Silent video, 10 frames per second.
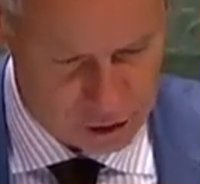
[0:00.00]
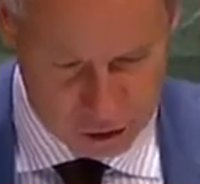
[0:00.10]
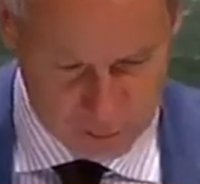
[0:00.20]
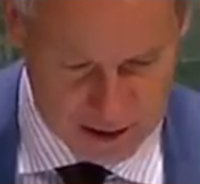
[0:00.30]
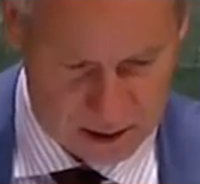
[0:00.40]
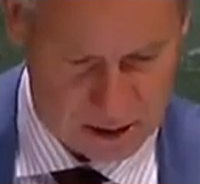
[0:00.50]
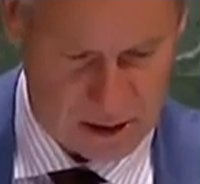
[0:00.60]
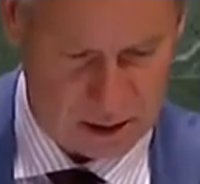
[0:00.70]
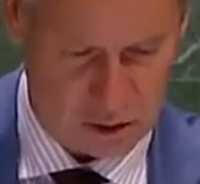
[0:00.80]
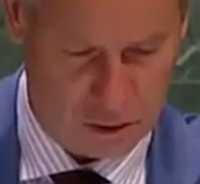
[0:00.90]

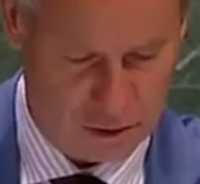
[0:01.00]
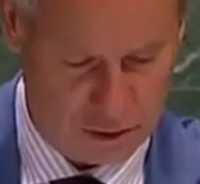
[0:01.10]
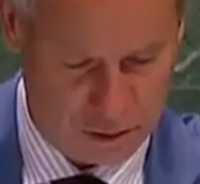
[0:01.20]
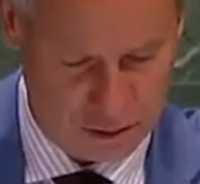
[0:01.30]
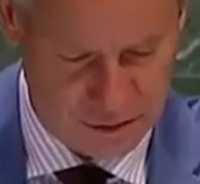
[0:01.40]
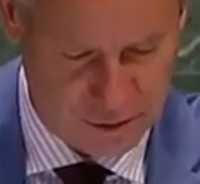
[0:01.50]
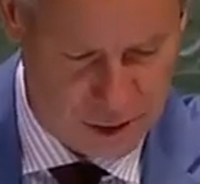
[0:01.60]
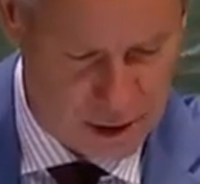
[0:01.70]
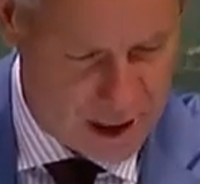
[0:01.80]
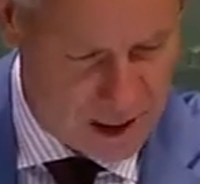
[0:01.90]
humanitarian corridors
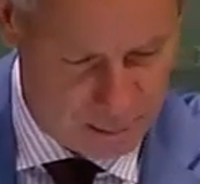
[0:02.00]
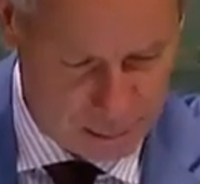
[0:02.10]
and